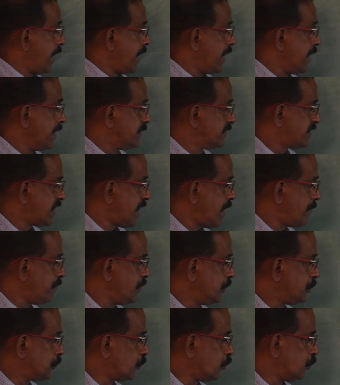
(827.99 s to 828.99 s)
In
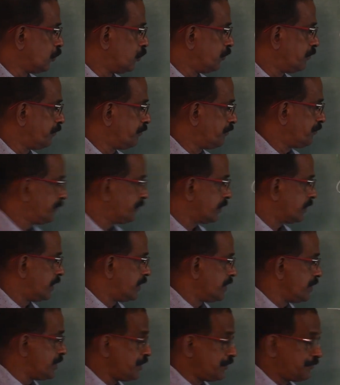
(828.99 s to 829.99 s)
sample 2,
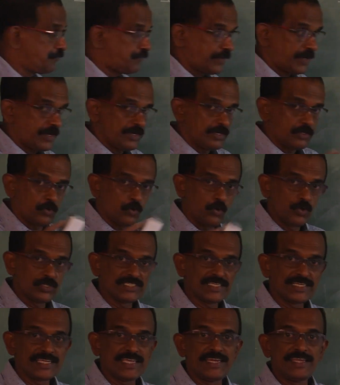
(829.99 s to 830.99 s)
different
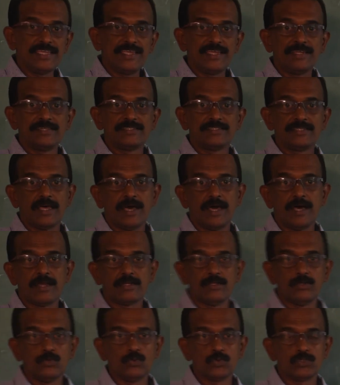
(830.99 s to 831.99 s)
coarse aggregates are
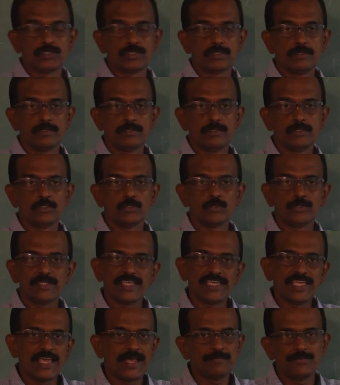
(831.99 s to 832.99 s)
used. So, the
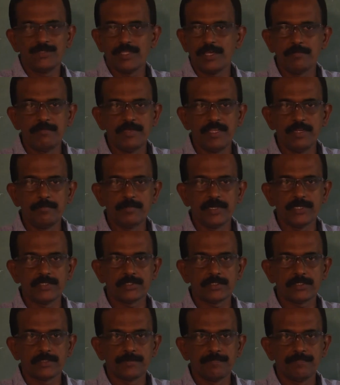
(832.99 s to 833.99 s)
gaps are
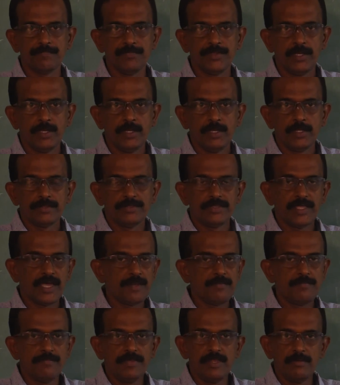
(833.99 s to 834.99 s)
minimized.
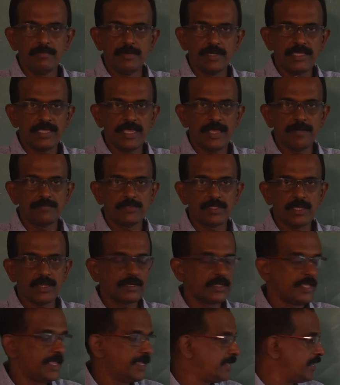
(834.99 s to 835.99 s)
That minimum gaps
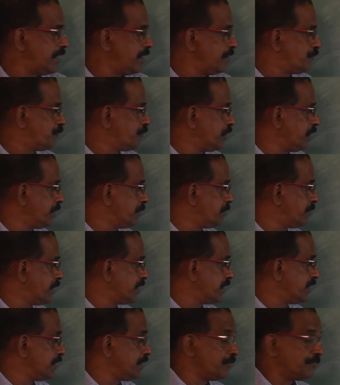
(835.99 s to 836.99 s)
are again filled
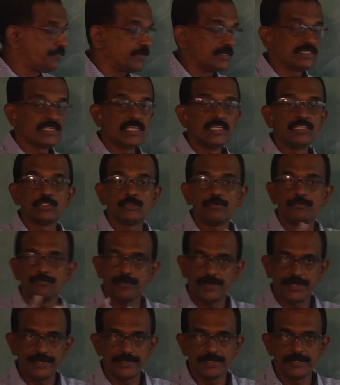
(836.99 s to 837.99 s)
by different sizes of
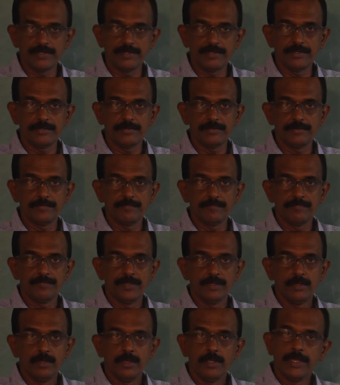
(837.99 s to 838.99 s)
fine aggregate.
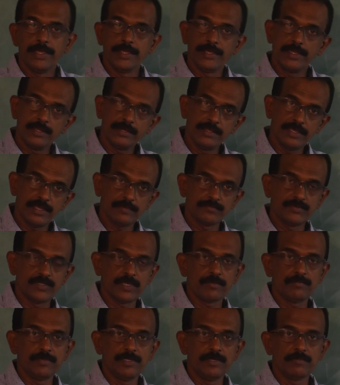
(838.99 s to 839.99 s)
Again gaps
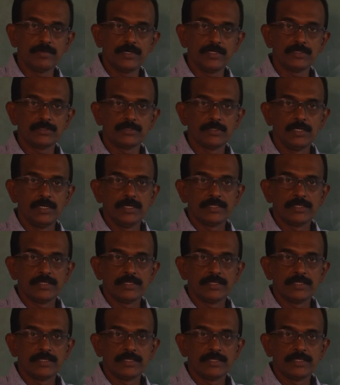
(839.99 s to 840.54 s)
are minimized.